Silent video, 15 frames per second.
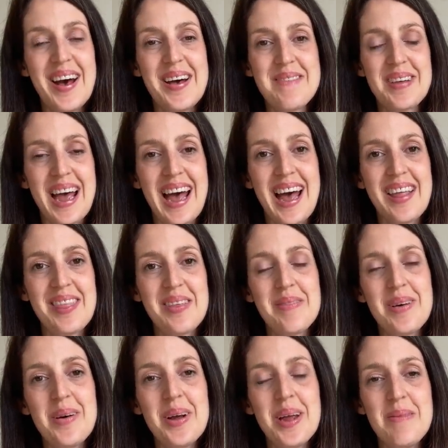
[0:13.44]
I'm Cath.
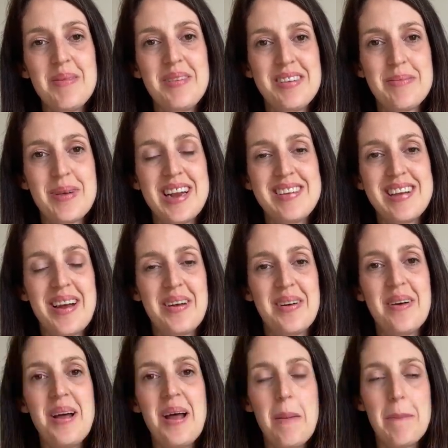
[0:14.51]
Welcome to my
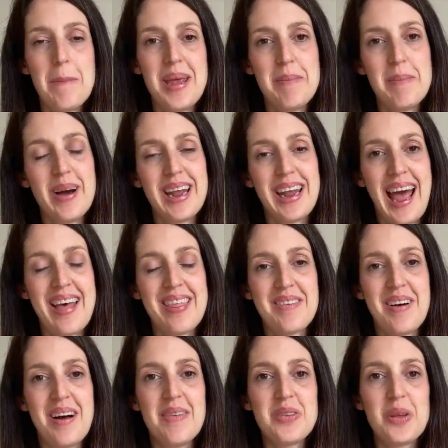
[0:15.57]
channel made by
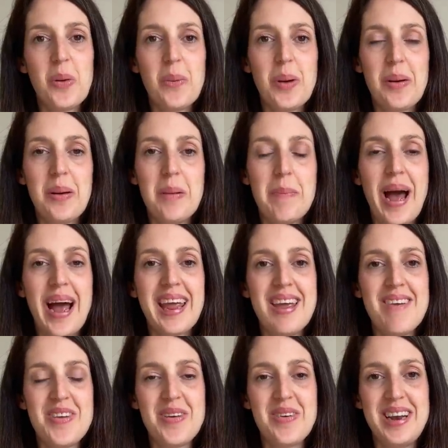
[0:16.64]
Cathcraft, or welcome back
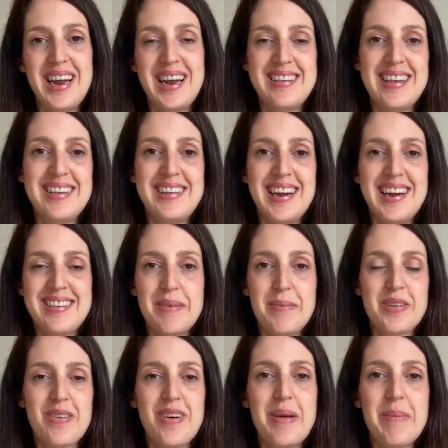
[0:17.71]
if you're an existing
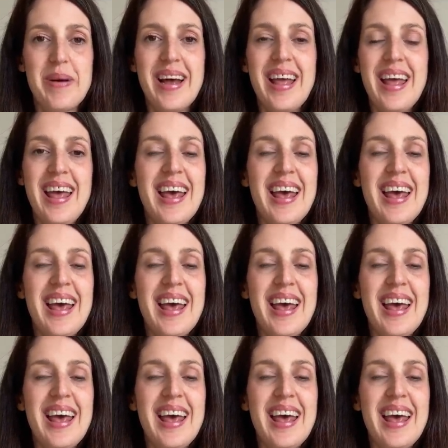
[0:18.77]
subscriber.